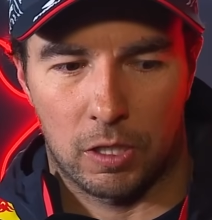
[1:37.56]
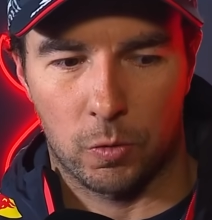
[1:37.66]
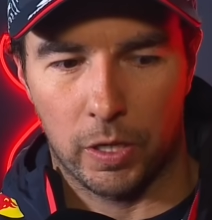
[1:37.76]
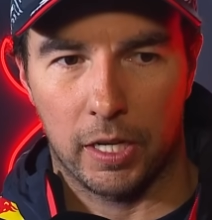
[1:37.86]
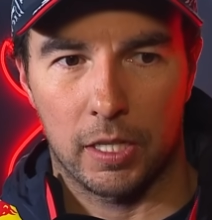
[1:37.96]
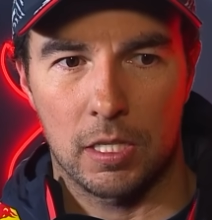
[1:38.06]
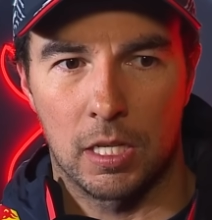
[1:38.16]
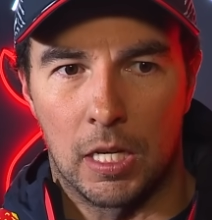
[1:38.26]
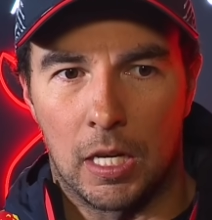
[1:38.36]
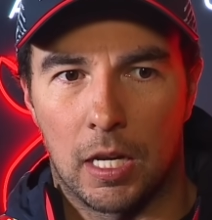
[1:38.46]
weekend.
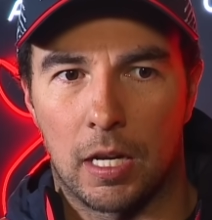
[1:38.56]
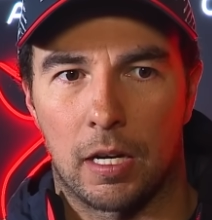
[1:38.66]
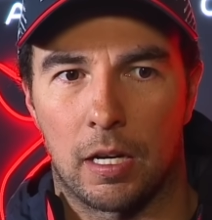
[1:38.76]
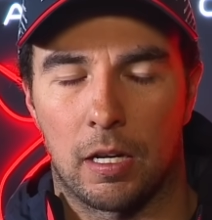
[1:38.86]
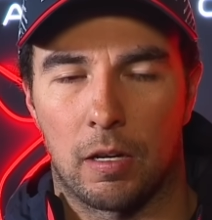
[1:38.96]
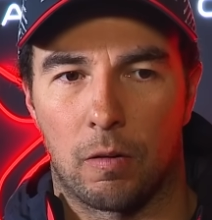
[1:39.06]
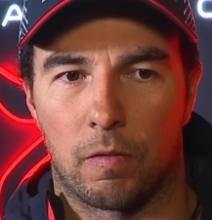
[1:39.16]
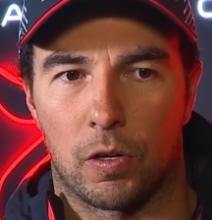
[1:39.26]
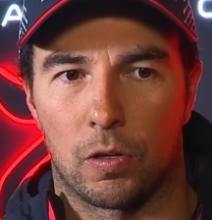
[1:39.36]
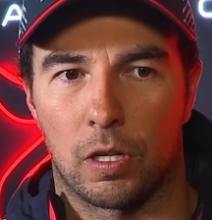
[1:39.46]
And
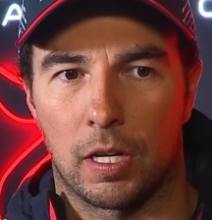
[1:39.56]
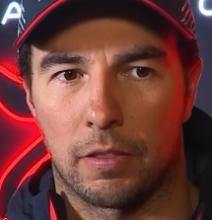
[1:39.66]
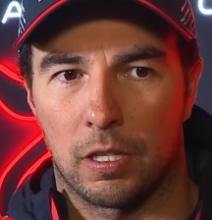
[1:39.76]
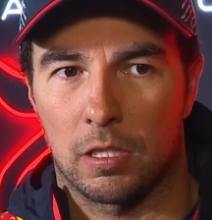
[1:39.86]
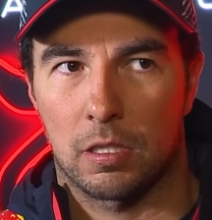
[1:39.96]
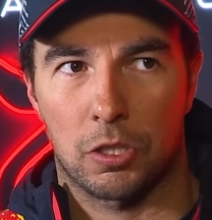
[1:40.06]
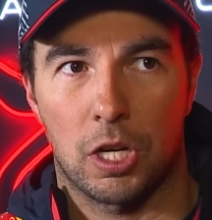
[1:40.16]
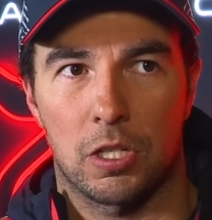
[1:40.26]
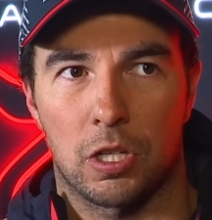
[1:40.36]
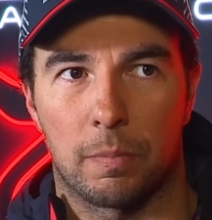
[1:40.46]
overall, I think it's a
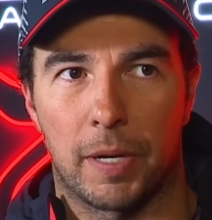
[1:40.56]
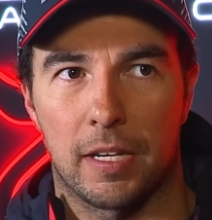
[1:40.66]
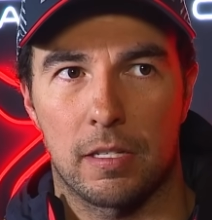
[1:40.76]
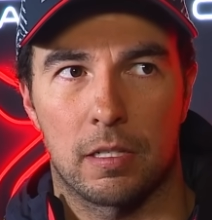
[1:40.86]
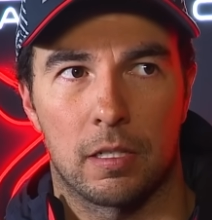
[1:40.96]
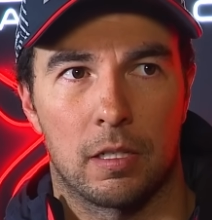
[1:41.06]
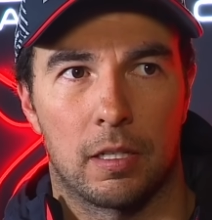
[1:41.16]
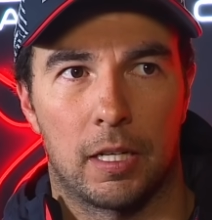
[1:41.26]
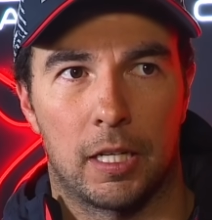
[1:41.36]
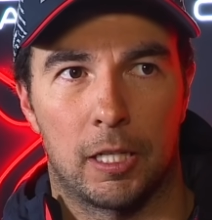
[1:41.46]
challenging place.
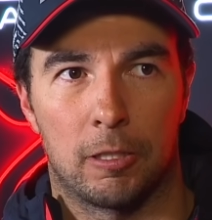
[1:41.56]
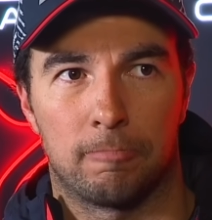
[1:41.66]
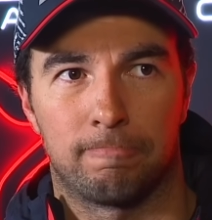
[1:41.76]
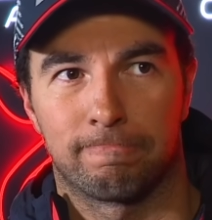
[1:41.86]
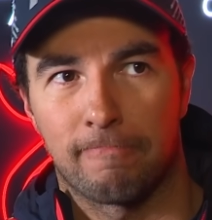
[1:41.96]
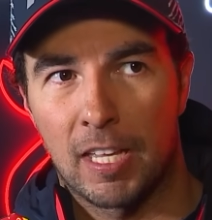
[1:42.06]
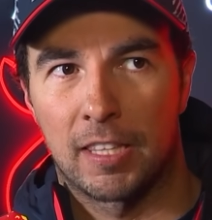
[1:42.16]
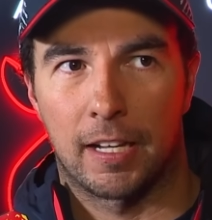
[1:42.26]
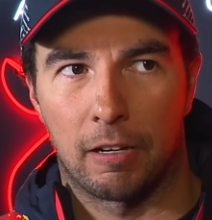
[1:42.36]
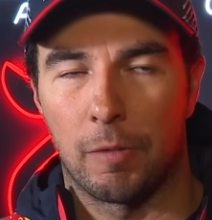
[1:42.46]
The
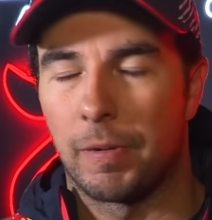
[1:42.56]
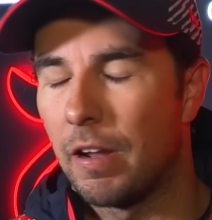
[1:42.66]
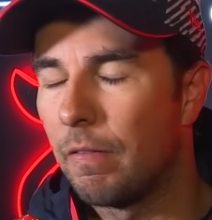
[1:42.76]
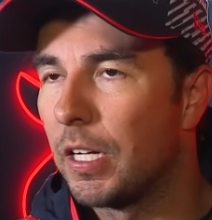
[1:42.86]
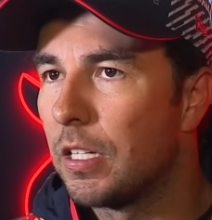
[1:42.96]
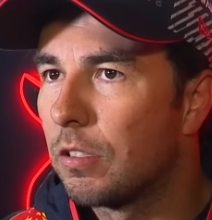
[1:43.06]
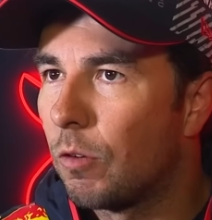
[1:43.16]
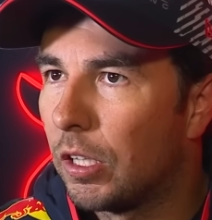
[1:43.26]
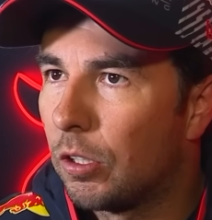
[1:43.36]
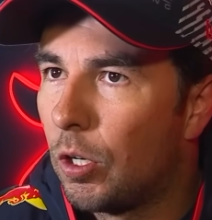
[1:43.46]
grip level is
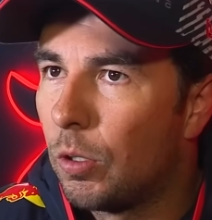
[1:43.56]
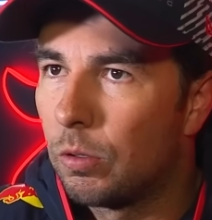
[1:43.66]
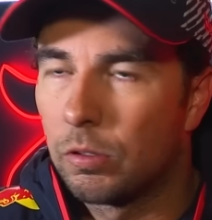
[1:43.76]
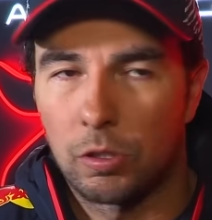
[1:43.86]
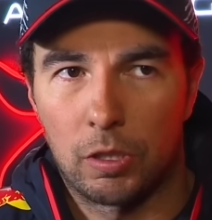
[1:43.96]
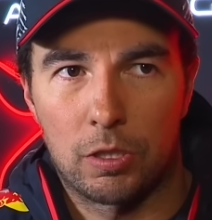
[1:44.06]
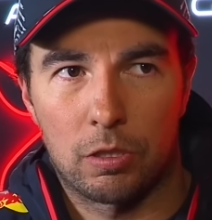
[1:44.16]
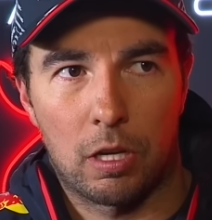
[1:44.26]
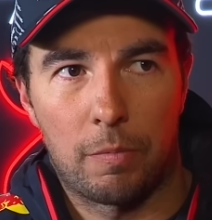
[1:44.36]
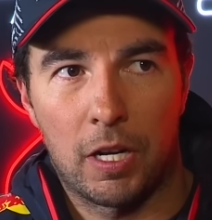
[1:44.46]
quite low, so it's
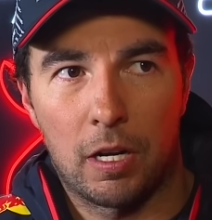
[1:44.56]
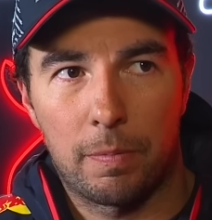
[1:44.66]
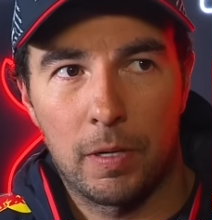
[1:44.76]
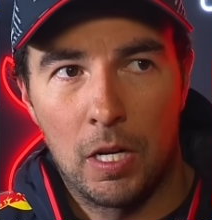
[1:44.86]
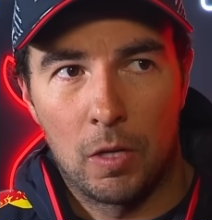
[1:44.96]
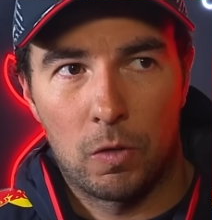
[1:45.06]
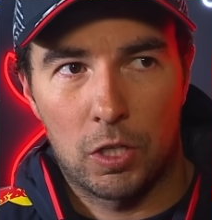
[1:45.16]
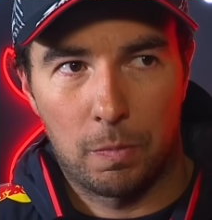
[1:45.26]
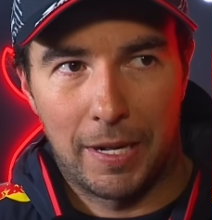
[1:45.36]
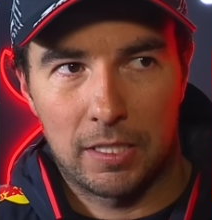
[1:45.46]
just coming up,
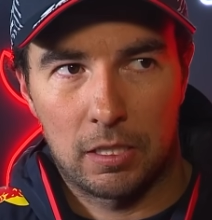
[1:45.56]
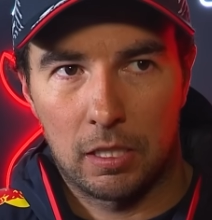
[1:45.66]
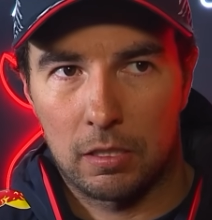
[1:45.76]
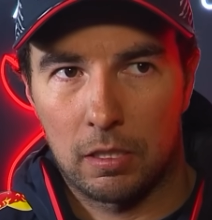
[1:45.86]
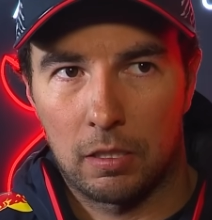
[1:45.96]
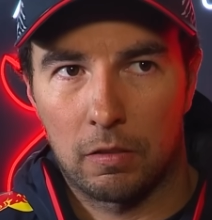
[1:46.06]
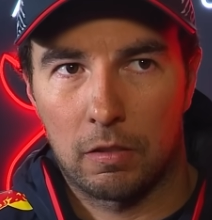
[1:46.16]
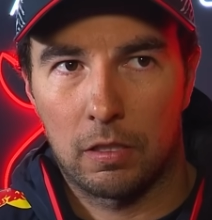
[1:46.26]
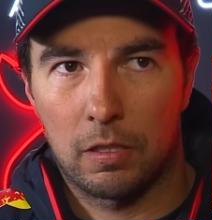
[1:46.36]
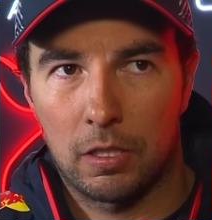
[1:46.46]
which makes things a
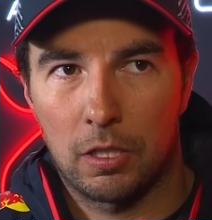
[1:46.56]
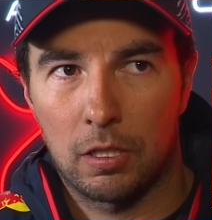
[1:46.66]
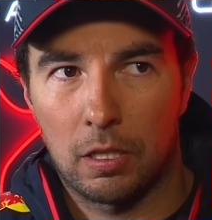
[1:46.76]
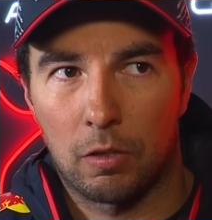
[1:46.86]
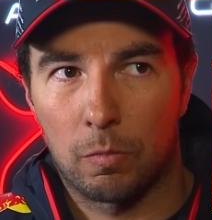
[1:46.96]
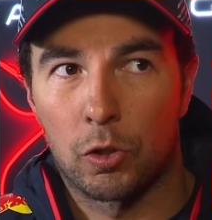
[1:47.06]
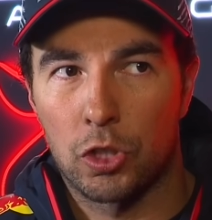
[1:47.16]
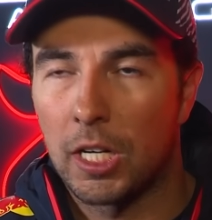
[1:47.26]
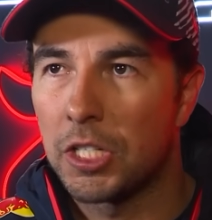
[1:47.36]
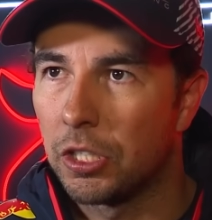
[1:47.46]
lot more
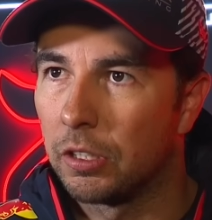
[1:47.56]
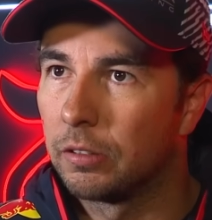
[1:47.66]
challenging.